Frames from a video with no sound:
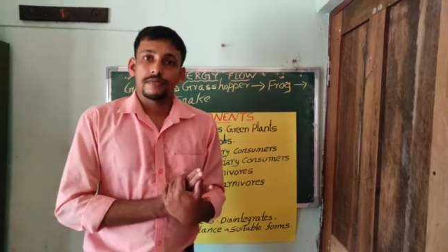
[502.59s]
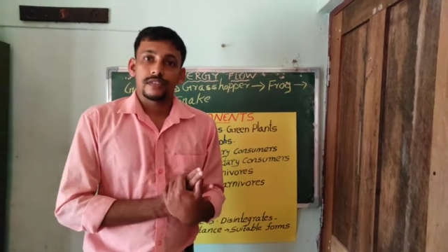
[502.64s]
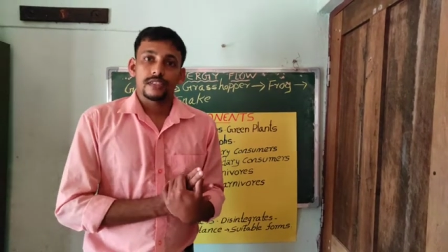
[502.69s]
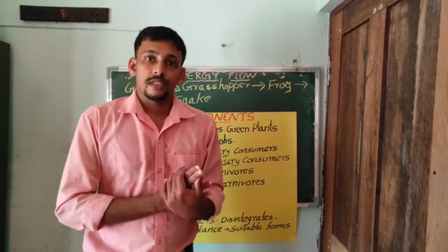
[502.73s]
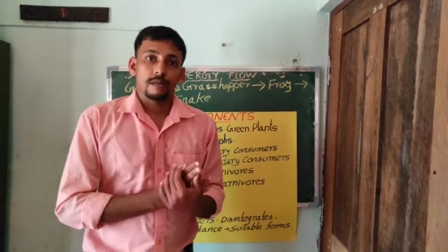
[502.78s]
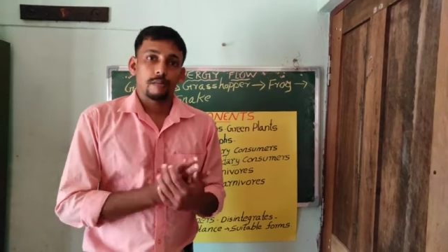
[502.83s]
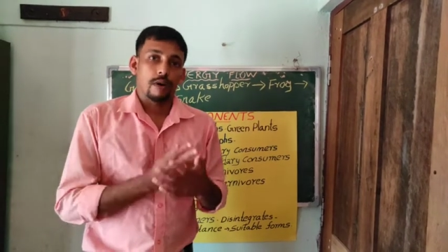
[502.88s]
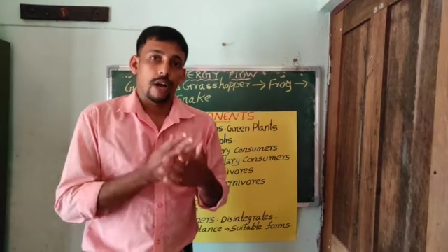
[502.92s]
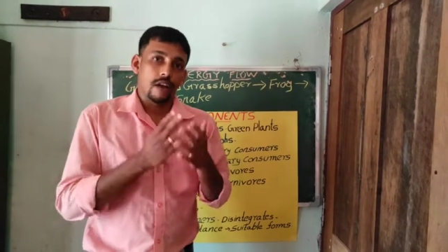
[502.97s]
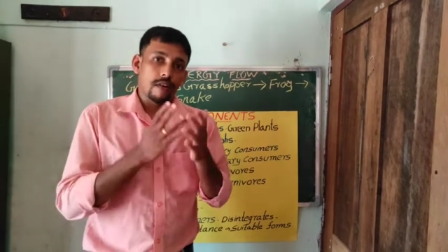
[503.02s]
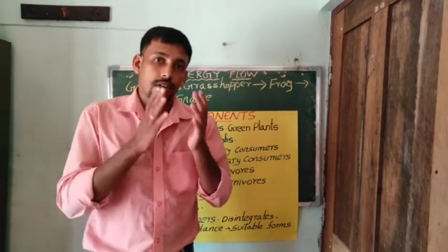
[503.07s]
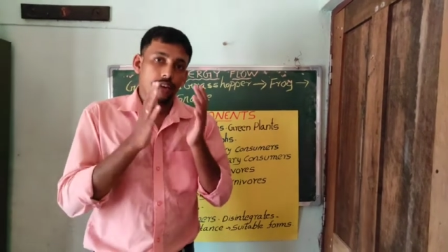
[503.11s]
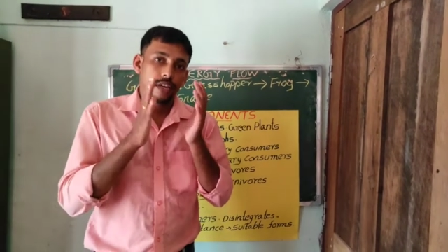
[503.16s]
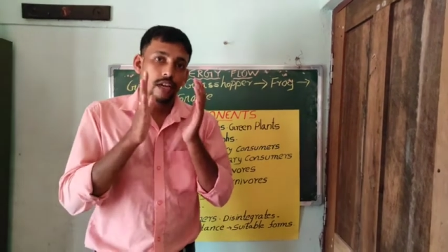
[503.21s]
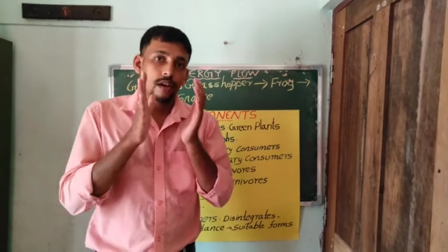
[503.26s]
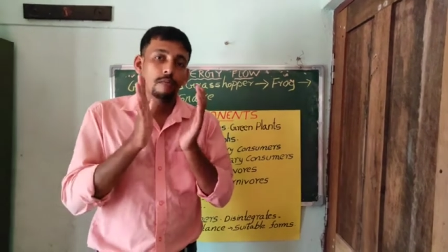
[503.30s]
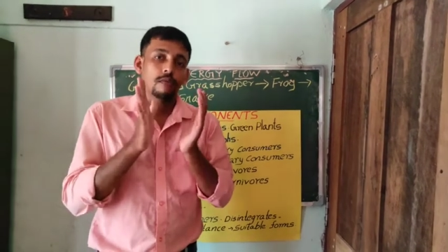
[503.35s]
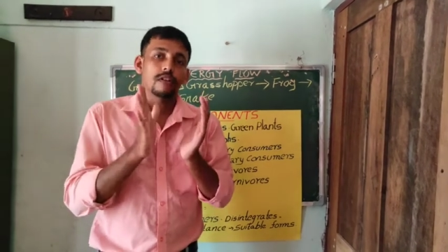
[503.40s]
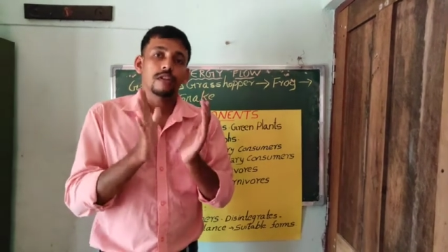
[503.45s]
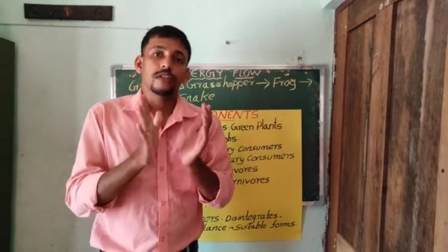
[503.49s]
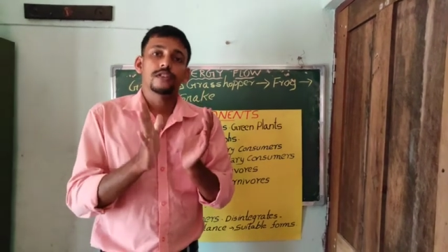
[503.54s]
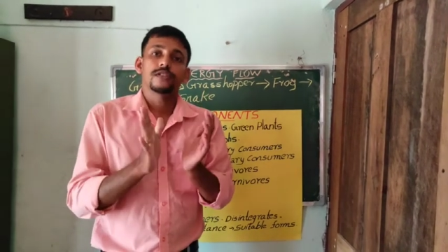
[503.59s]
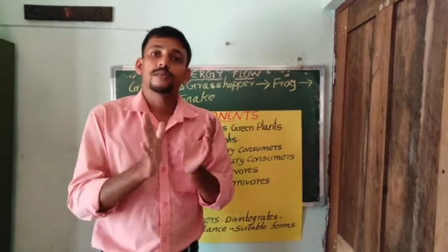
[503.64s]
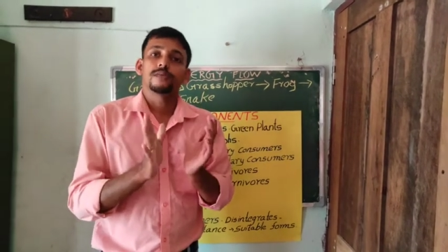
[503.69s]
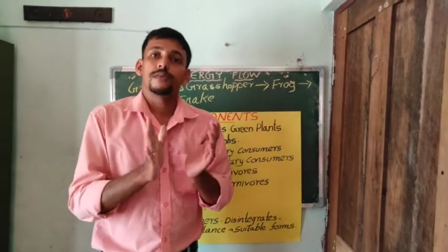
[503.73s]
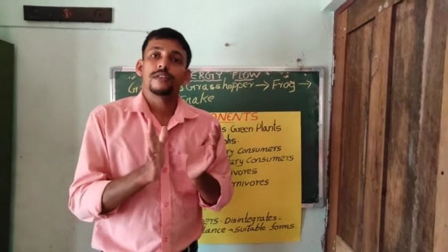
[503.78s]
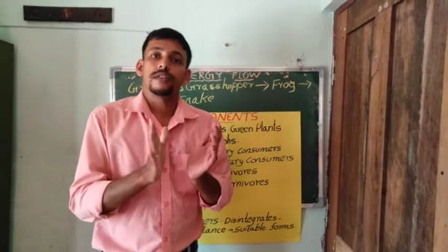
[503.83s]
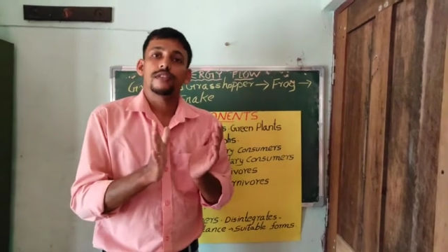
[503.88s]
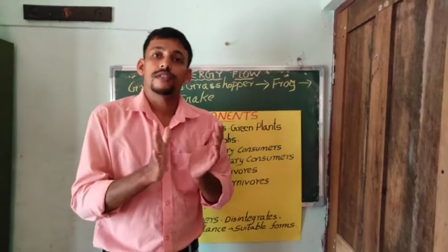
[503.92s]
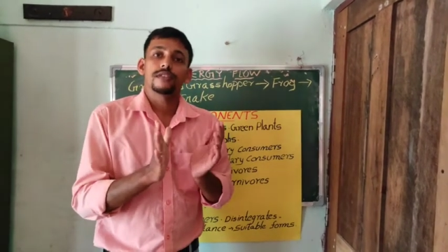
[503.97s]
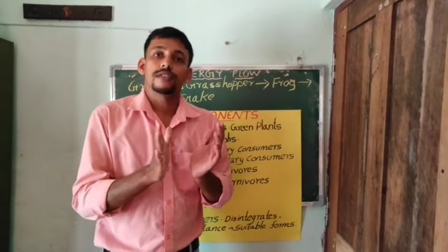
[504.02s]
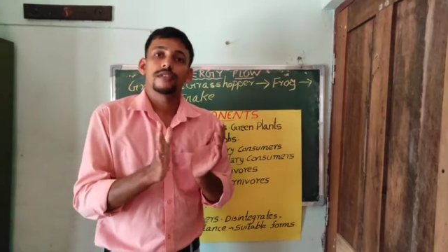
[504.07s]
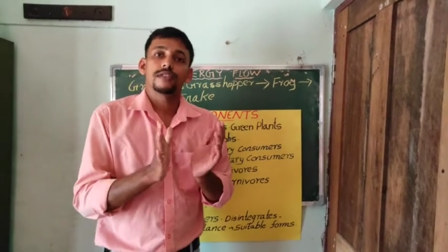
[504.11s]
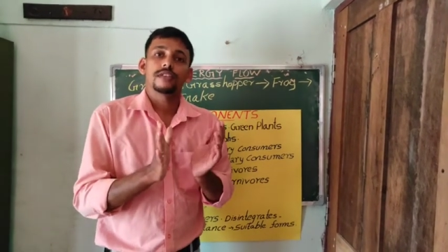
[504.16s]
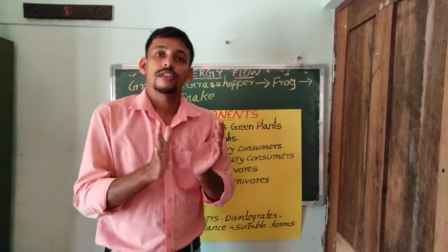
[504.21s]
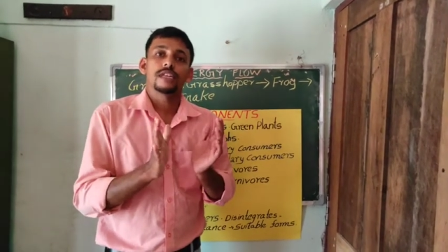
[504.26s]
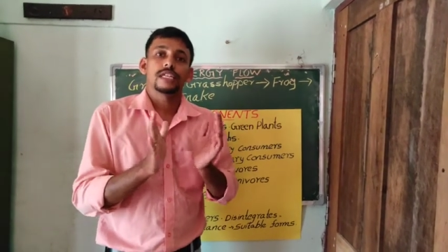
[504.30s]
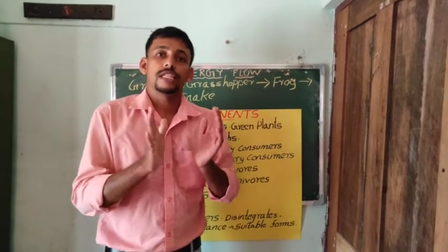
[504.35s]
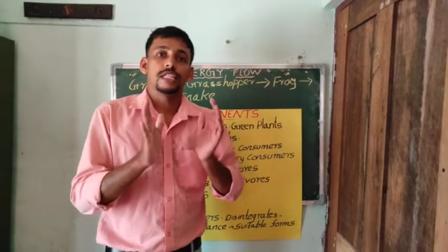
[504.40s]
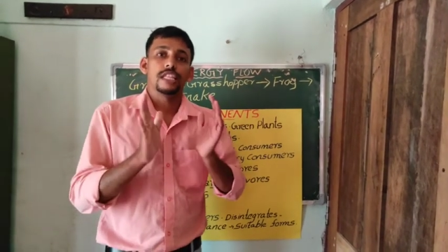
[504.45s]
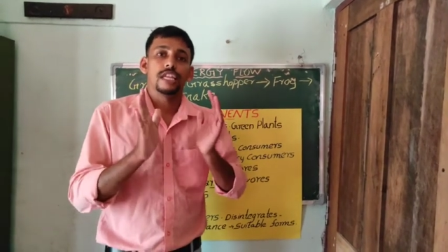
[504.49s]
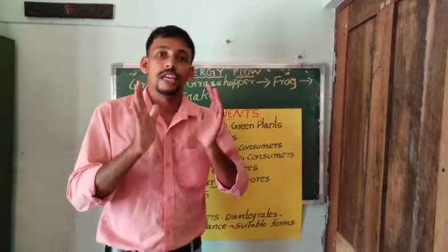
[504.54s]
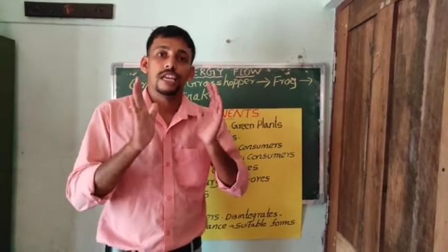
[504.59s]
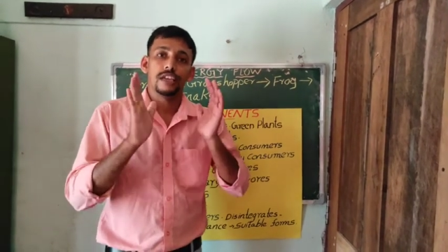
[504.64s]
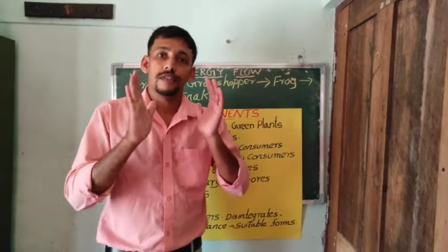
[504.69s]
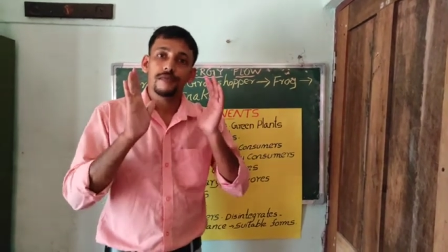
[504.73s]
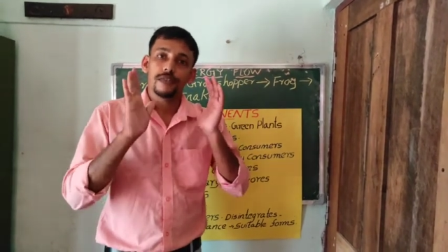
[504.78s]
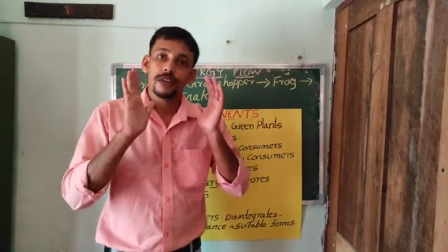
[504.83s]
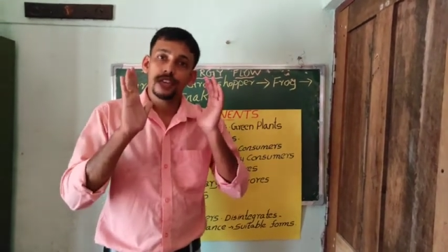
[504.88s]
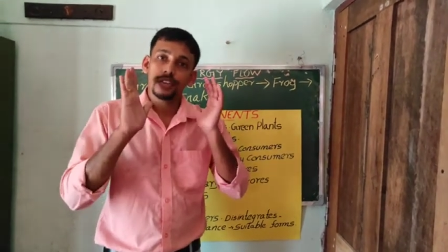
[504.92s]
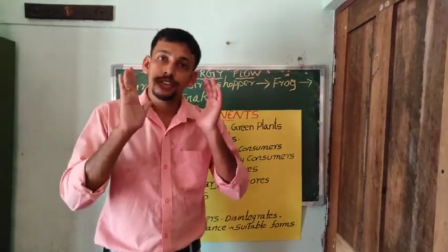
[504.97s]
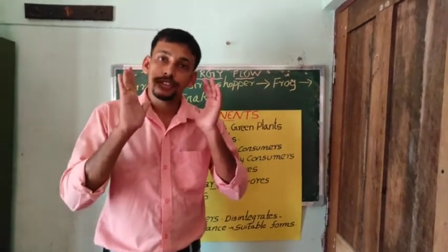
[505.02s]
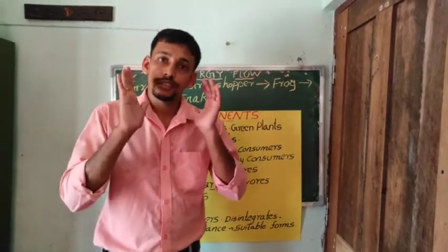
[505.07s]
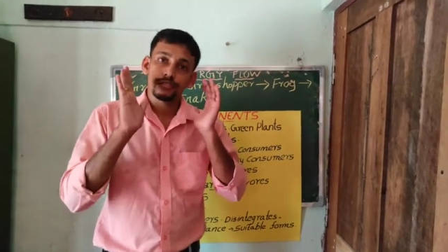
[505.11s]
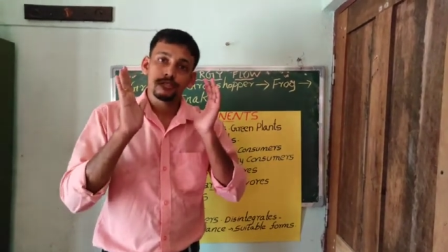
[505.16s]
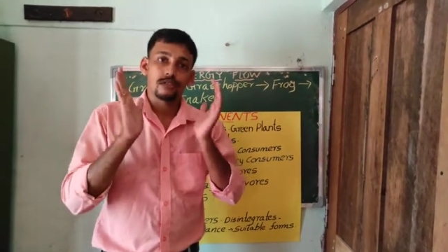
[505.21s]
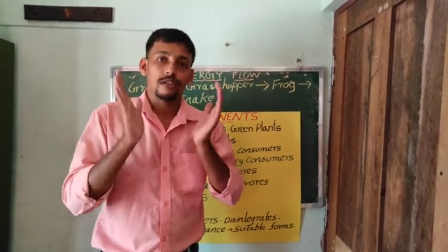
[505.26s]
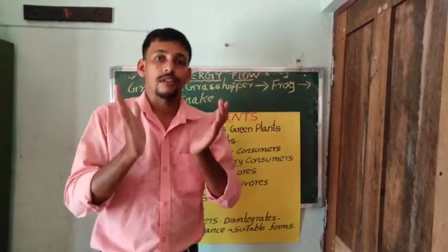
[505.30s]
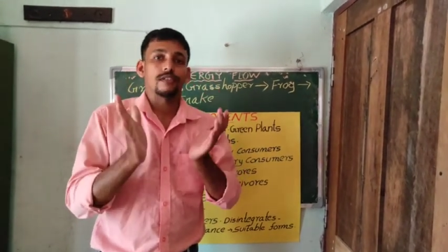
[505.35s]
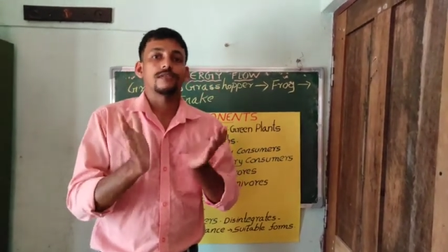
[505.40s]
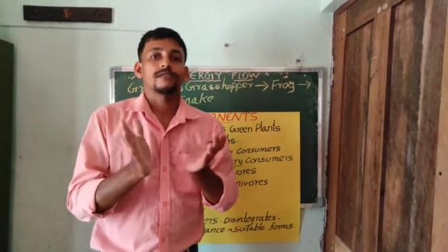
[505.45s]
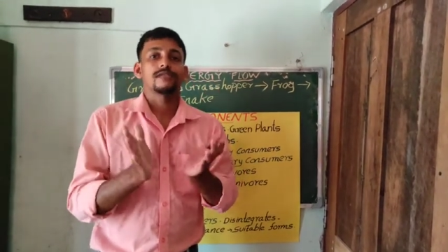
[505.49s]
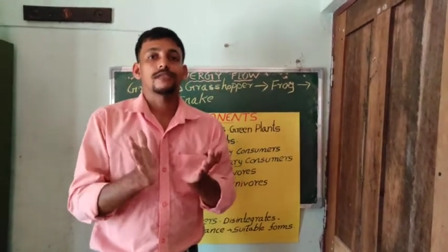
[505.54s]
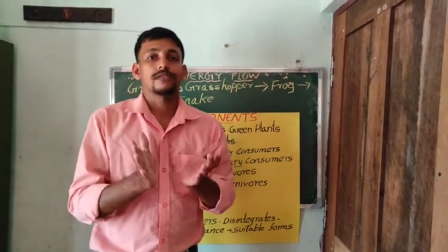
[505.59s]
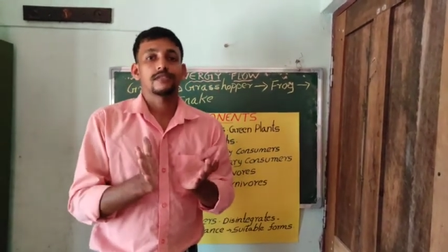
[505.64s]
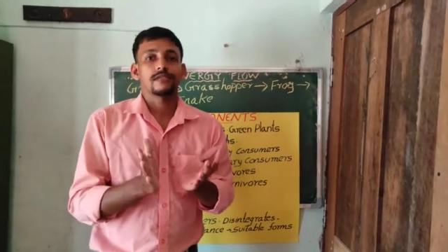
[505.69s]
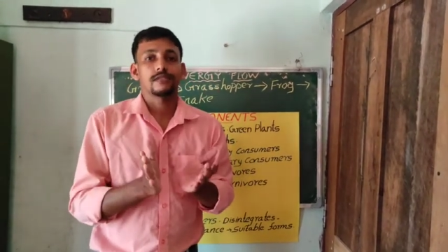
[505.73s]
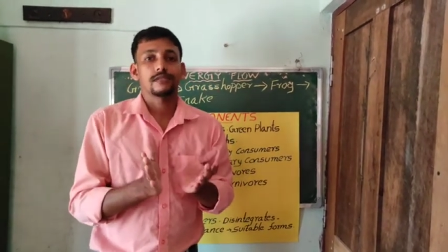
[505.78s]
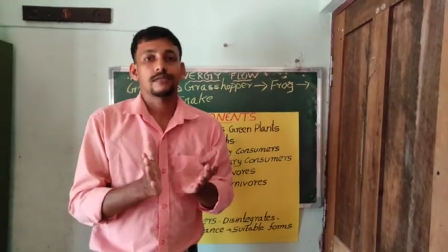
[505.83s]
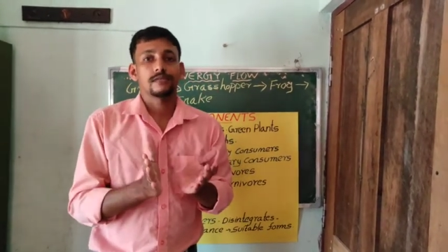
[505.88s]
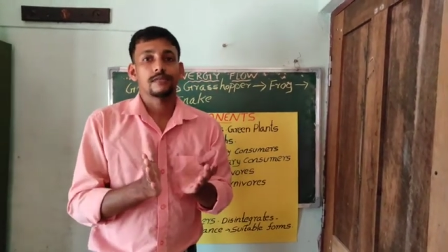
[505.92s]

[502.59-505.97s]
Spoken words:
The biotic components means the living things